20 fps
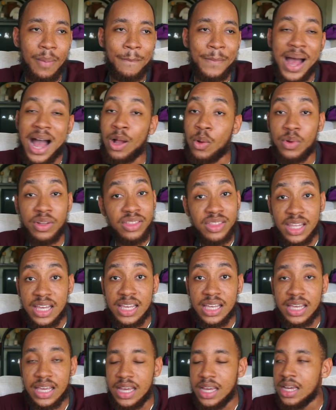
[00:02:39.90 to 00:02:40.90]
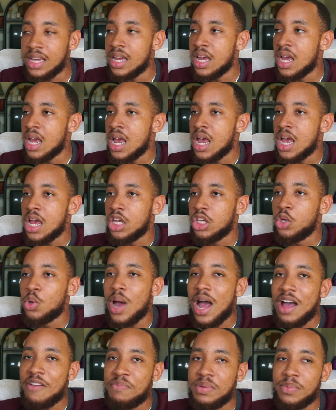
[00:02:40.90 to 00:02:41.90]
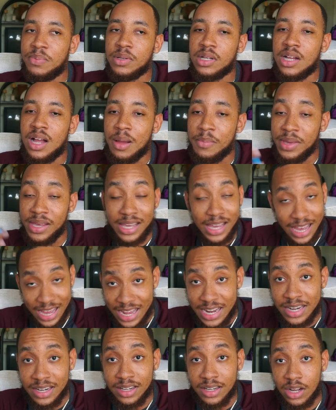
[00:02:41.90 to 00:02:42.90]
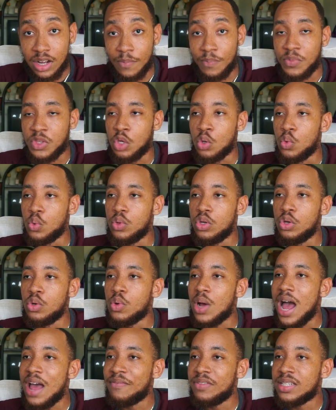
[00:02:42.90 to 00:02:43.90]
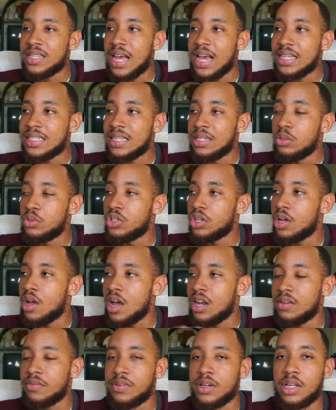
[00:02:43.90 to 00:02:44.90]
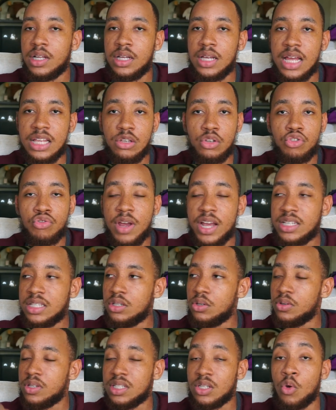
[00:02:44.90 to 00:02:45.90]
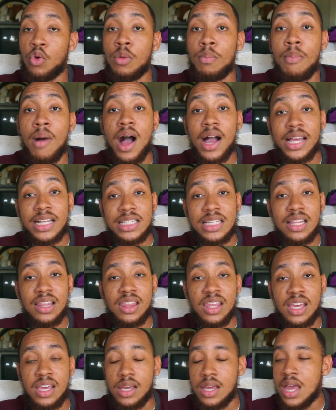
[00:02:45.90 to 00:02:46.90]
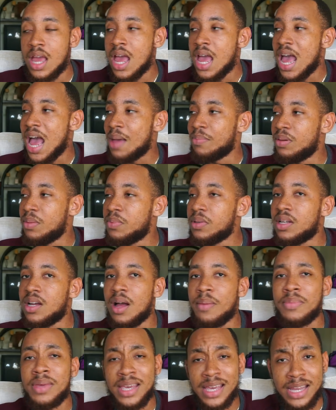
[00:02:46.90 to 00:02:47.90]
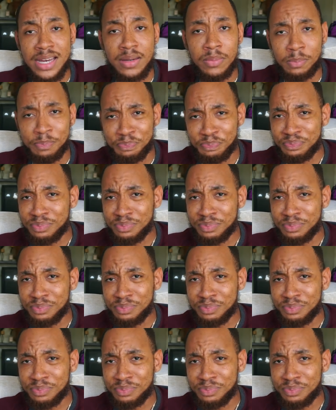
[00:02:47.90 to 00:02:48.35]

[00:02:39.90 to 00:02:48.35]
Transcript: backward thinking. You have people coming in. You advertise St. Lucia Carnival and you try to do this whole marketing thing, and people come in,